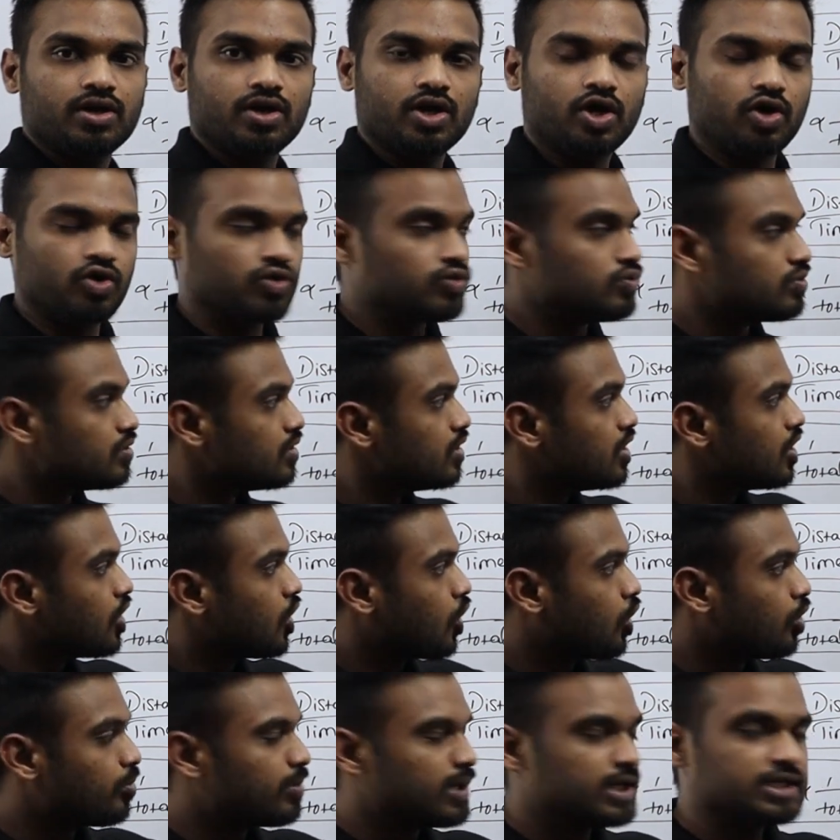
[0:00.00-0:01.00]
Now,
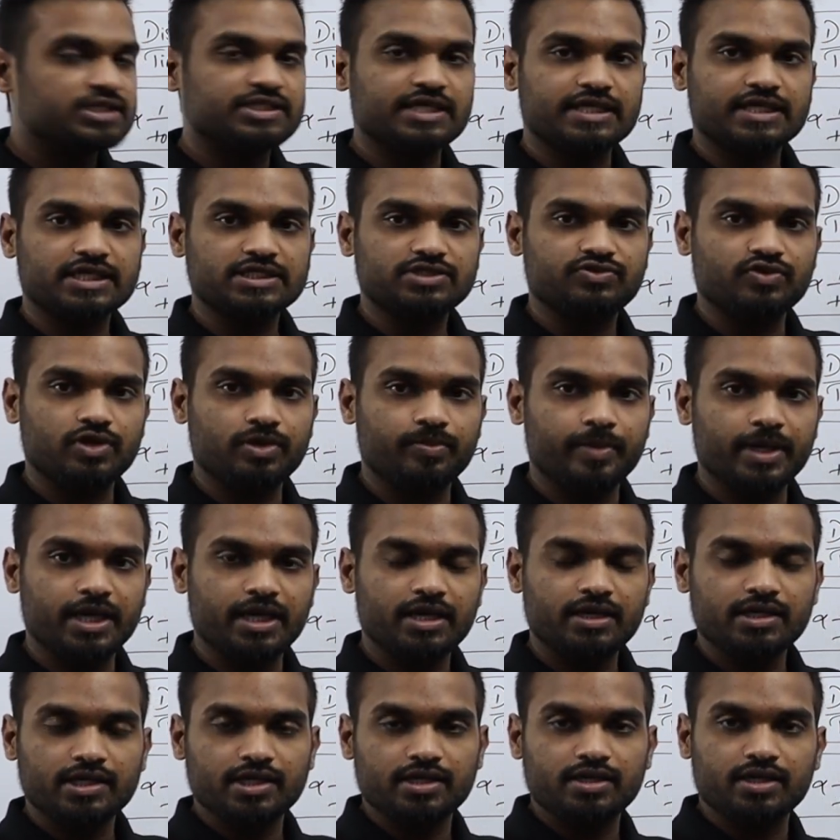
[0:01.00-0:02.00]
how many seconds will
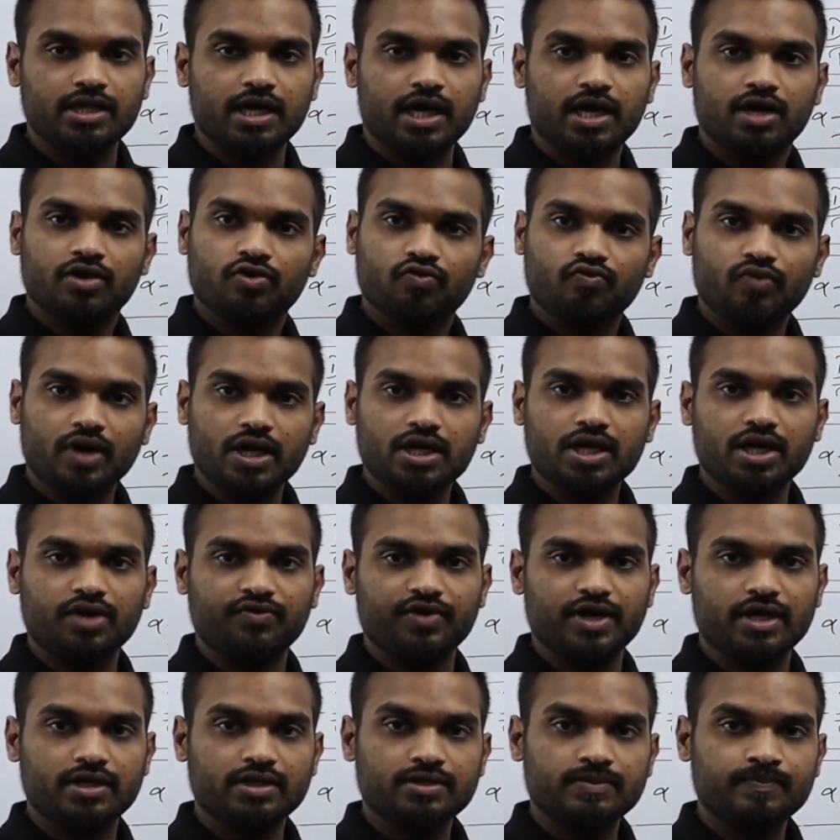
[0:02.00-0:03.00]
be in the 1
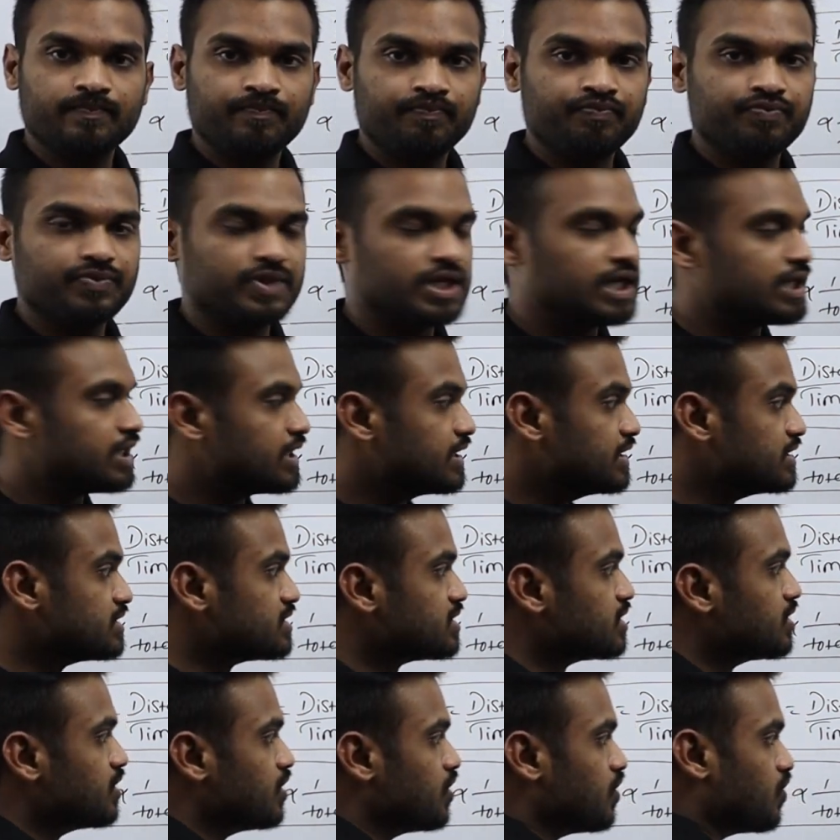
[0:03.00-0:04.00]
hour? That
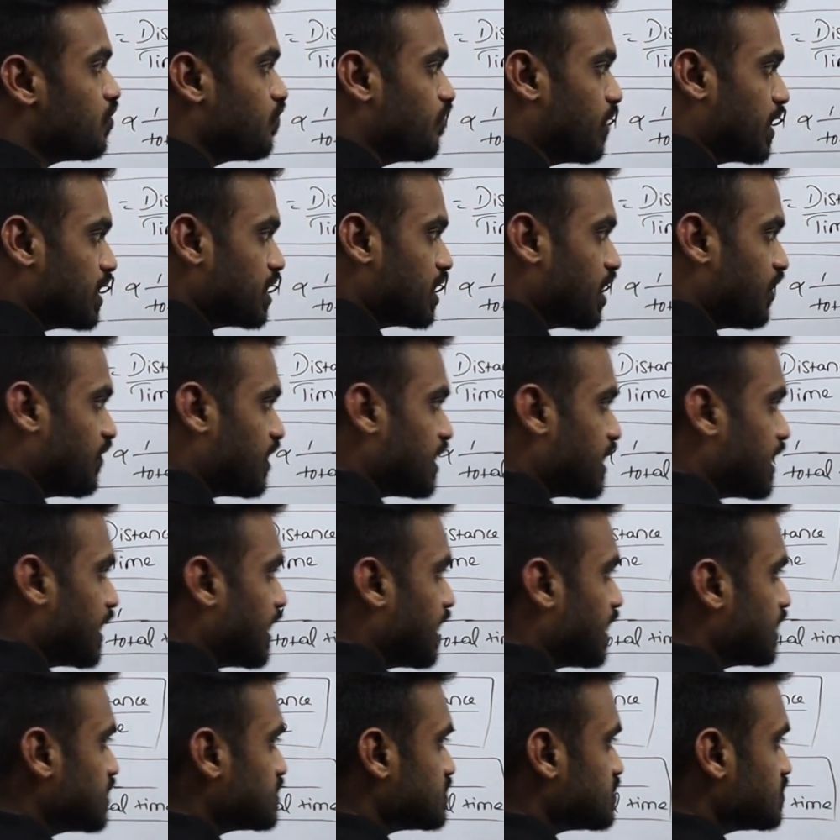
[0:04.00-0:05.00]
is, 1 hour
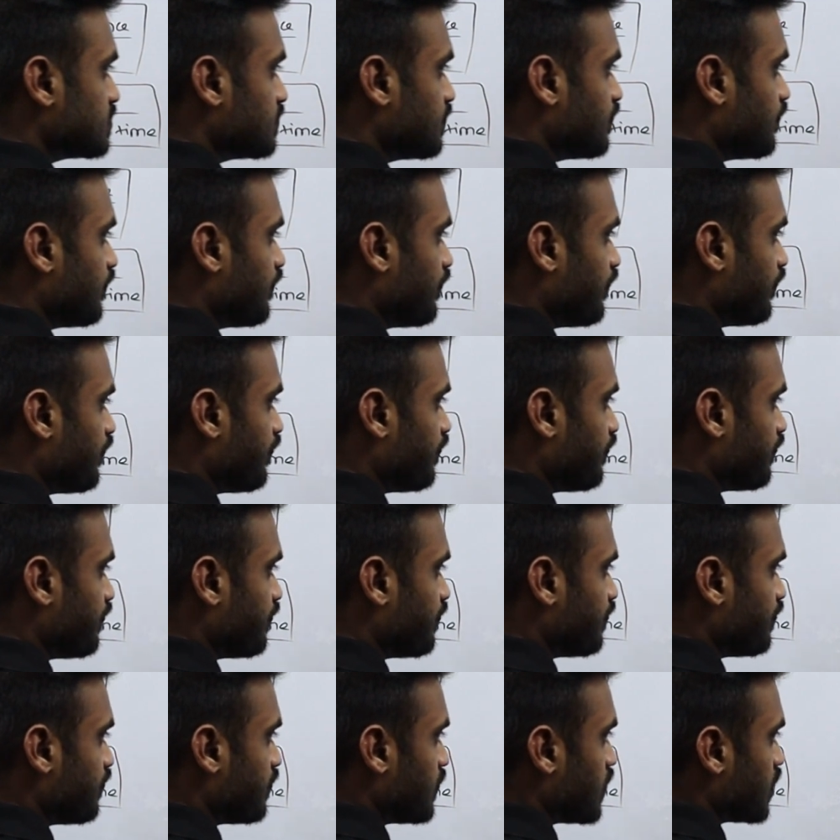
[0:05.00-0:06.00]
has,
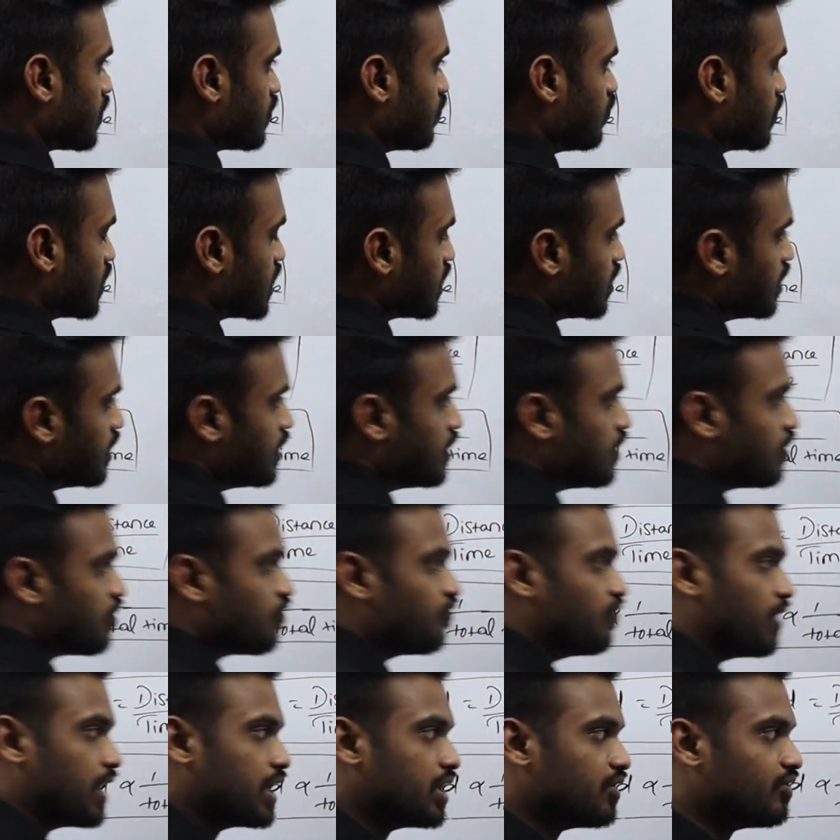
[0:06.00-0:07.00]
okay,
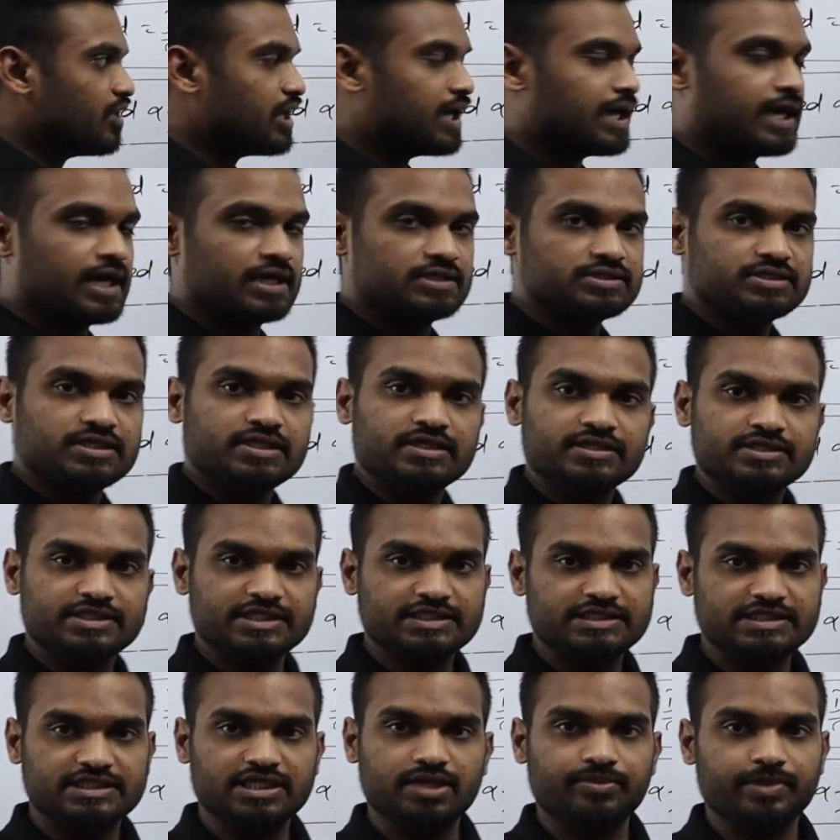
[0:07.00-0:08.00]
1 hour has
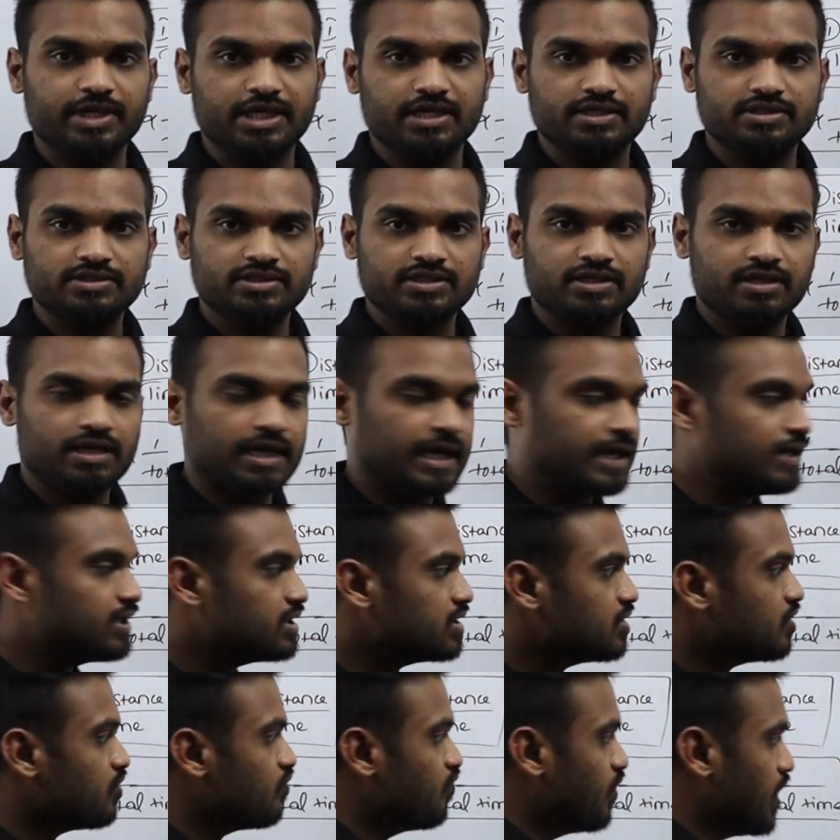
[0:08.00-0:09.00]
60 minutes, right?
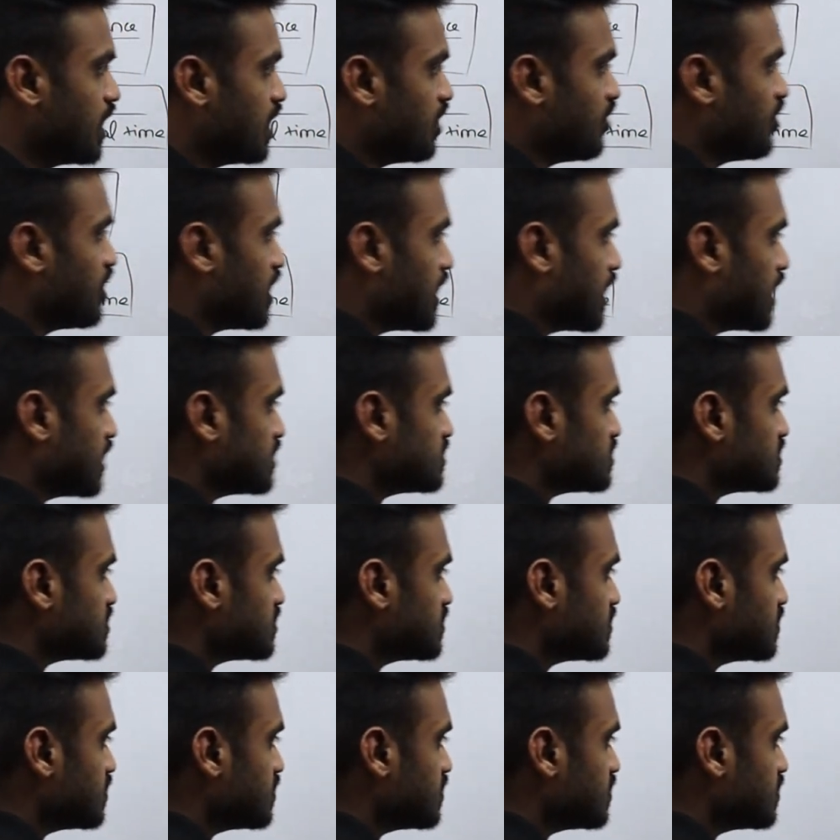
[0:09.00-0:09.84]
1 hour has